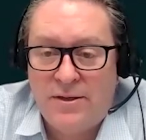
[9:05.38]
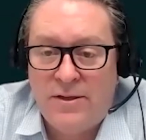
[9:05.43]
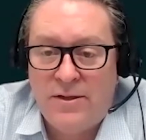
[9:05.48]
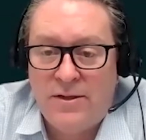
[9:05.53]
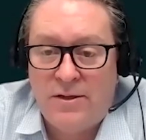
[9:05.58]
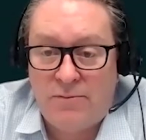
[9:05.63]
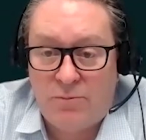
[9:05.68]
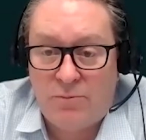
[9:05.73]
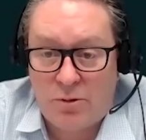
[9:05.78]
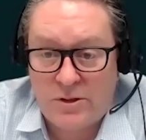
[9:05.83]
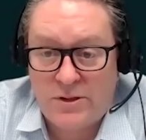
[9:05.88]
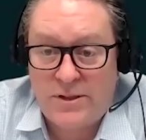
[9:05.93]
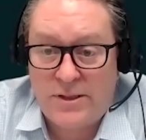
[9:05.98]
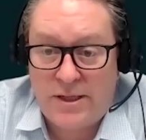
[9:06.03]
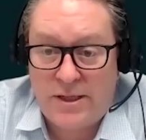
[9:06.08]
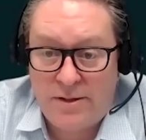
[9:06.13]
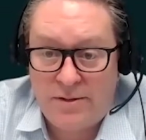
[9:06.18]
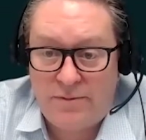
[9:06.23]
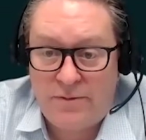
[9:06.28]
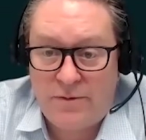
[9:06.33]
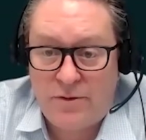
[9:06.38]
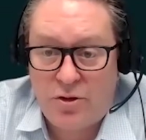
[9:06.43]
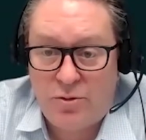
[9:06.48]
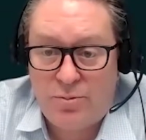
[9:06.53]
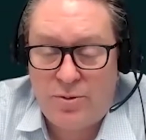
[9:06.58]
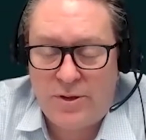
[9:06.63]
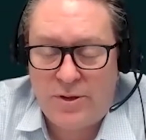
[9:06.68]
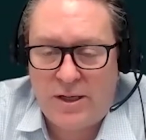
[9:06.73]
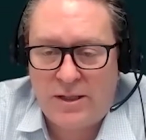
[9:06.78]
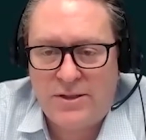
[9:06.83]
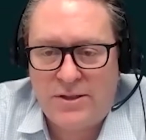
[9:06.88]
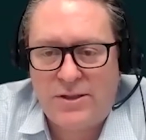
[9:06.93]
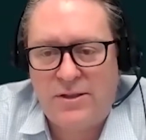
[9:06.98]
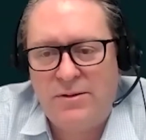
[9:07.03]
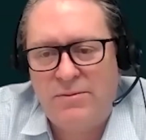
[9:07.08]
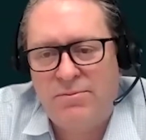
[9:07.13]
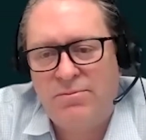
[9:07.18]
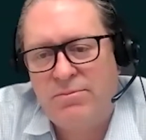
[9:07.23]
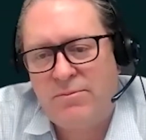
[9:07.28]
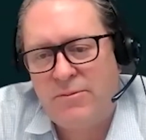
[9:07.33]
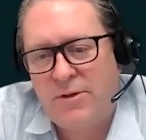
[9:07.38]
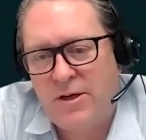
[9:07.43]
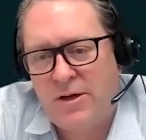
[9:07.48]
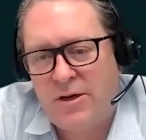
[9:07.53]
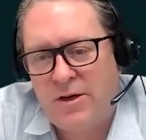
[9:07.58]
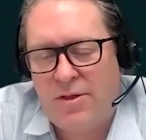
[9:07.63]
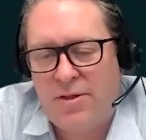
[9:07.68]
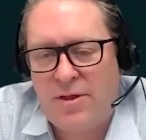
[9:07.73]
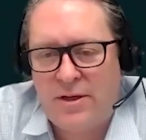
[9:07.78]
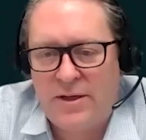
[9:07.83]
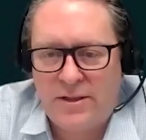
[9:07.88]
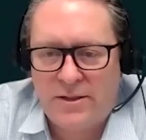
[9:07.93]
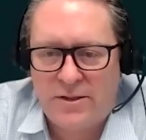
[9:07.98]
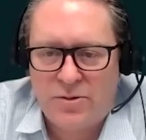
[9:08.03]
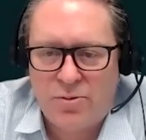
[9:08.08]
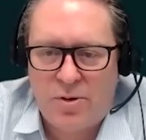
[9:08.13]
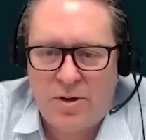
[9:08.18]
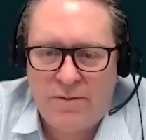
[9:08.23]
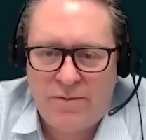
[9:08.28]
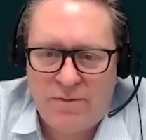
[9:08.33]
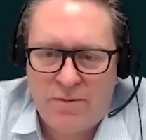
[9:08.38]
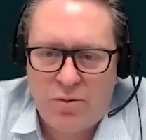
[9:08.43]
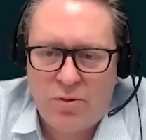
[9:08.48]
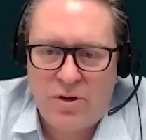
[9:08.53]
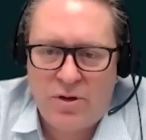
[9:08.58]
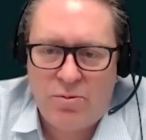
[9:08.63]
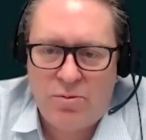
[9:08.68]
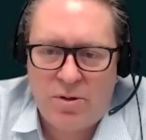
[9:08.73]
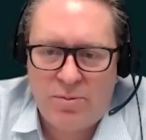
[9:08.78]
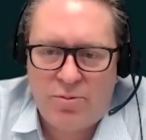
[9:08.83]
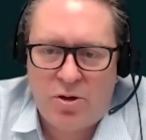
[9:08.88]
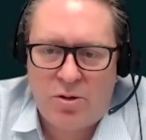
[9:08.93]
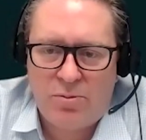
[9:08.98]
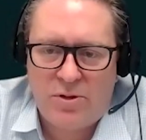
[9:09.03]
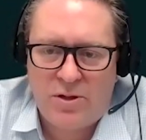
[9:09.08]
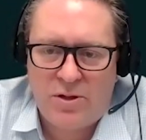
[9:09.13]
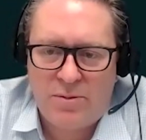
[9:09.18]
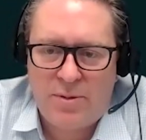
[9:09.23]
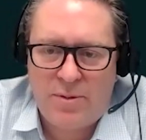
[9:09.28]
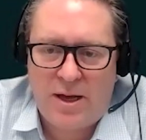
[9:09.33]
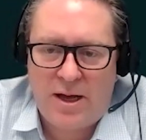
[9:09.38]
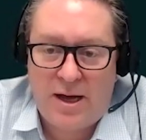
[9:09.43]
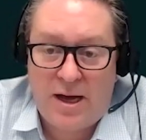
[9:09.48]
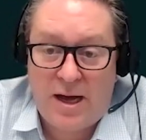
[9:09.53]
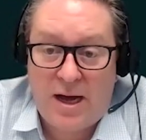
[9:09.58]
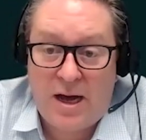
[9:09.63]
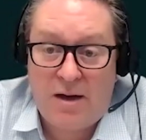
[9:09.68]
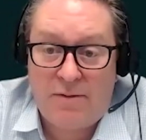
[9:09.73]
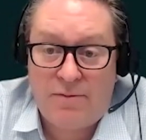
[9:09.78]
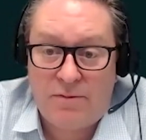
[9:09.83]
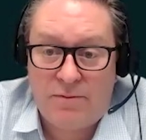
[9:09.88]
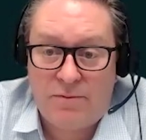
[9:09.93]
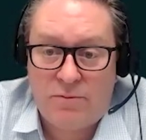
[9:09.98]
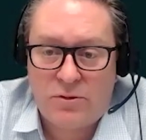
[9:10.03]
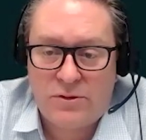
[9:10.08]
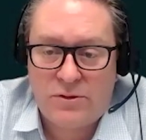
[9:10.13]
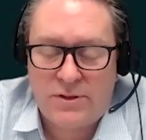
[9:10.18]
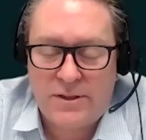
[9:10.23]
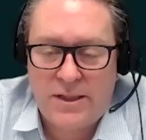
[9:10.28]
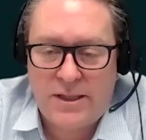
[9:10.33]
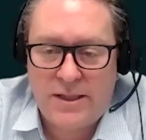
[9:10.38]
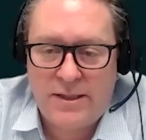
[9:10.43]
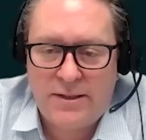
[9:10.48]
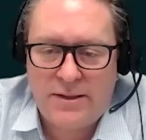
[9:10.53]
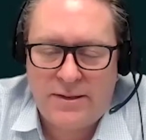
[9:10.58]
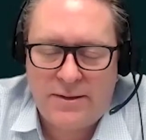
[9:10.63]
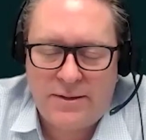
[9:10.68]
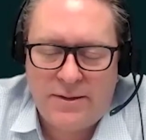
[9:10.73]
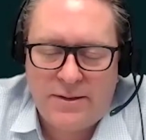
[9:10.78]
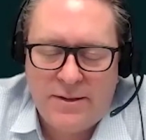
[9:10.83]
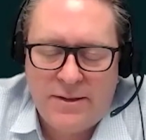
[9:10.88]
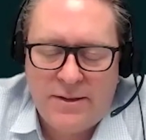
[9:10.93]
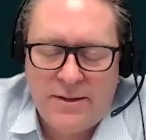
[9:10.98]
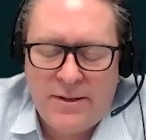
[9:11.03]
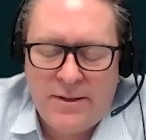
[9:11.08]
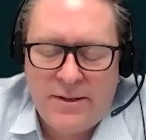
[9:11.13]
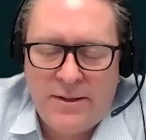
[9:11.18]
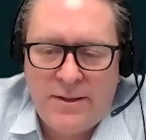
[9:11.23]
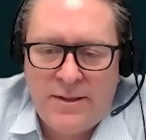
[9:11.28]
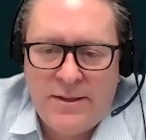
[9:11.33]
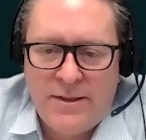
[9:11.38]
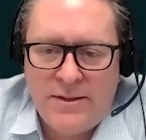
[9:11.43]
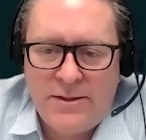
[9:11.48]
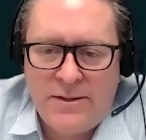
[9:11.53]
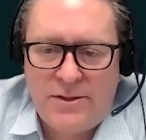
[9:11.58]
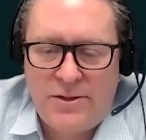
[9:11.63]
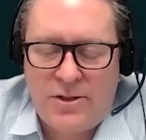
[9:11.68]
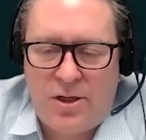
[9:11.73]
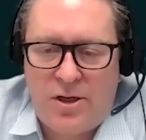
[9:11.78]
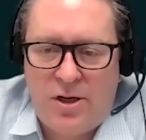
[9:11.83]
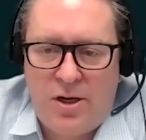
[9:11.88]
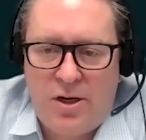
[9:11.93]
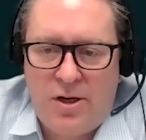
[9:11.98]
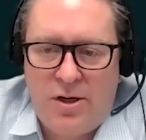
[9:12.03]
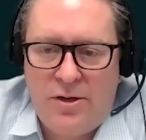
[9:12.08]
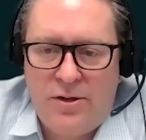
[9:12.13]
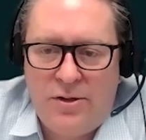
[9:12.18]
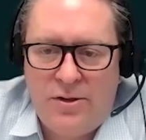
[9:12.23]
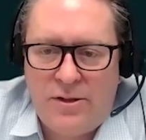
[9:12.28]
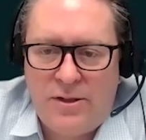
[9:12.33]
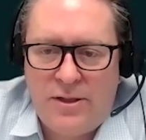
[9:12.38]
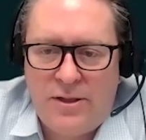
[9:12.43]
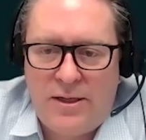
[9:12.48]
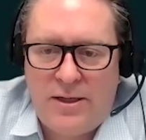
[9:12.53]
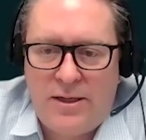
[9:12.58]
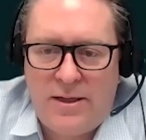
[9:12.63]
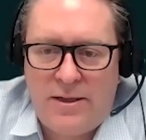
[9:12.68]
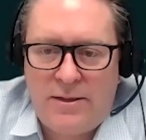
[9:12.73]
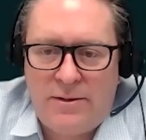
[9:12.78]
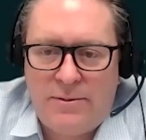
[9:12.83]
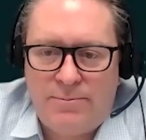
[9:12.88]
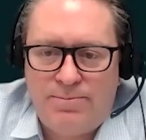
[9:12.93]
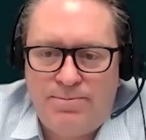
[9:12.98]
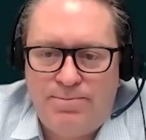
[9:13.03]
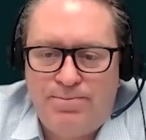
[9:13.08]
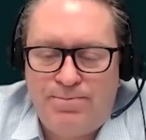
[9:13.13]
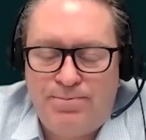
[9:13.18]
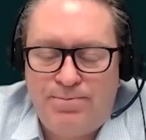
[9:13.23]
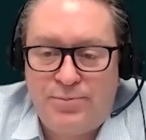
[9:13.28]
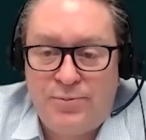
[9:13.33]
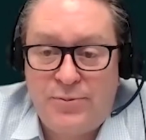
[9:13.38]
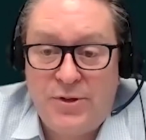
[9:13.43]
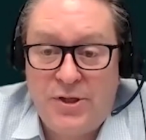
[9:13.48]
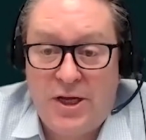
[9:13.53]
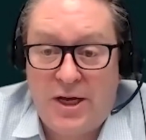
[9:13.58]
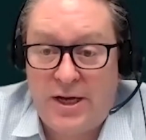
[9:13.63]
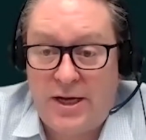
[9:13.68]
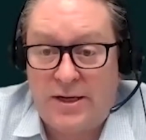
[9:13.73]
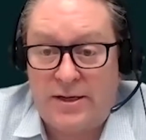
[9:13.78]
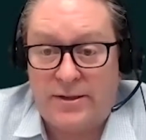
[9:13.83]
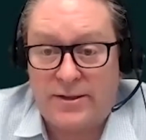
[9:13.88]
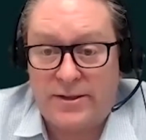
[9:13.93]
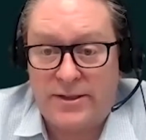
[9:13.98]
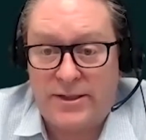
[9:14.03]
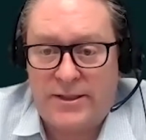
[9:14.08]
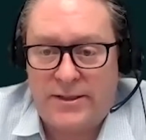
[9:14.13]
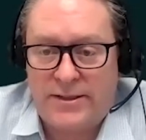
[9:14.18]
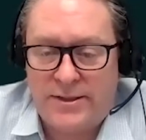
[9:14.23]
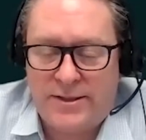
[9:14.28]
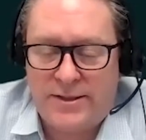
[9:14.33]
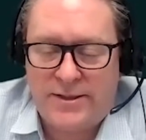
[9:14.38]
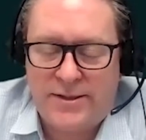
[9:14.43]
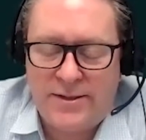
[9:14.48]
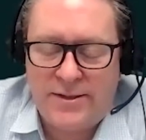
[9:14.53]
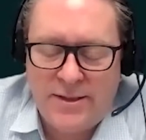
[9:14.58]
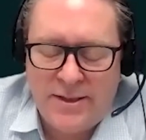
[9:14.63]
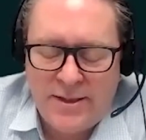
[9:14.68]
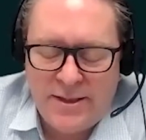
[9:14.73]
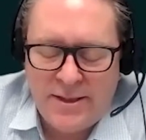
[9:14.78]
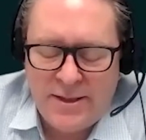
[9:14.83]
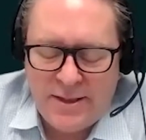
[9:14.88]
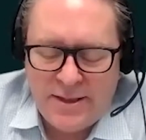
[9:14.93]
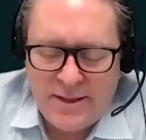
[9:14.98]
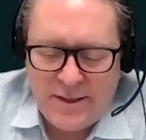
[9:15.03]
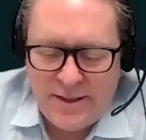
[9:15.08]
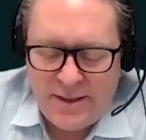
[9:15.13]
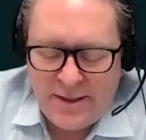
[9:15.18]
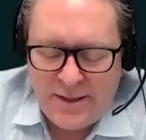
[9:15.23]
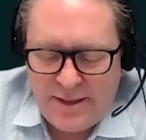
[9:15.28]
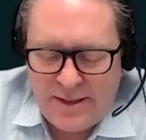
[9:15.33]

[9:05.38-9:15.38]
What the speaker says: of what's needed for new production. And I think in 2040, we're probably about half of what's needed. So, yeah, it's